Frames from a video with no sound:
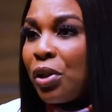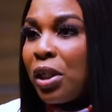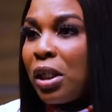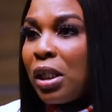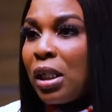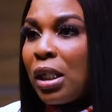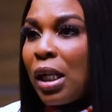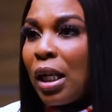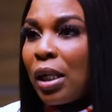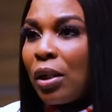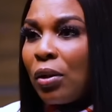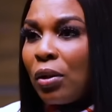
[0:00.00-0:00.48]

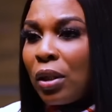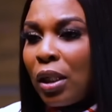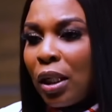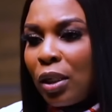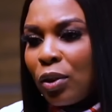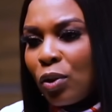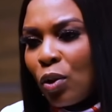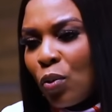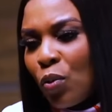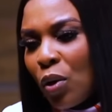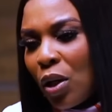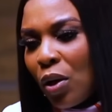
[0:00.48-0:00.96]
breeding and all
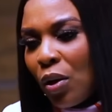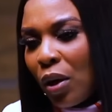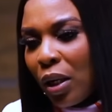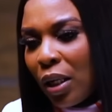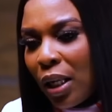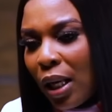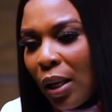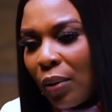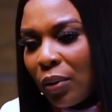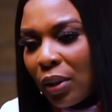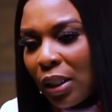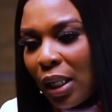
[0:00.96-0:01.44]
that. So we
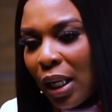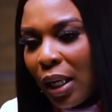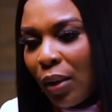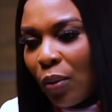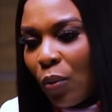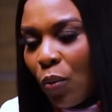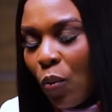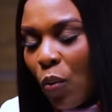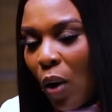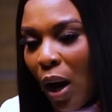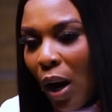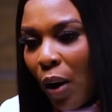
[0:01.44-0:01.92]
got there, I was
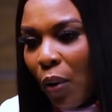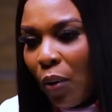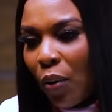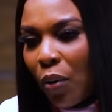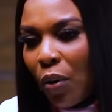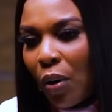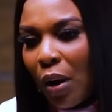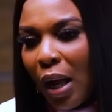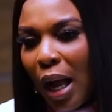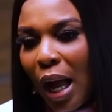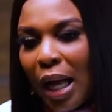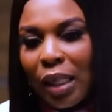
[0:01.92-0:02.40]
like, wow.
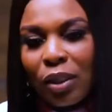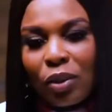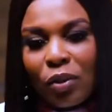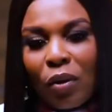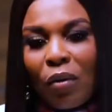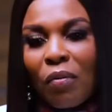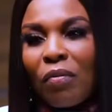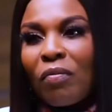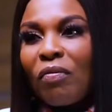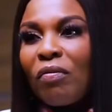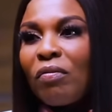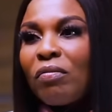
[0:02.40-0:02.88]
I
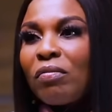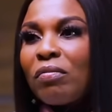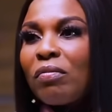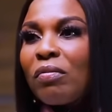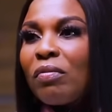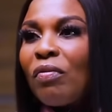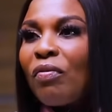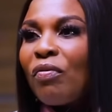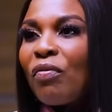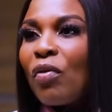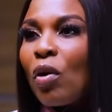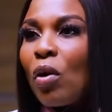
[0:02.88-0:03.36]
saw
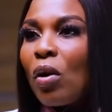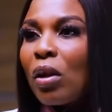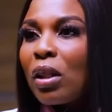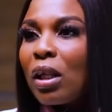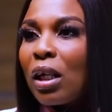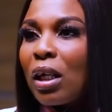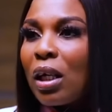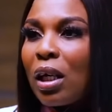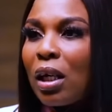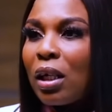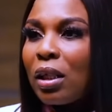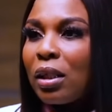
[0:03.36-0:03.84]
four
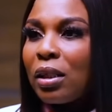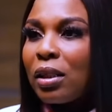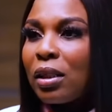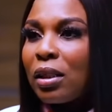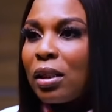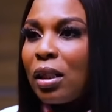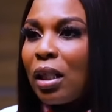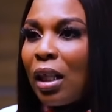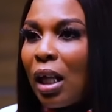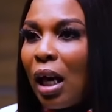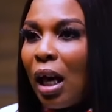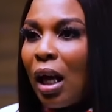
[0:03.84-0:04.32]
other
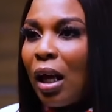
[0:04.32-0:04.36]
kids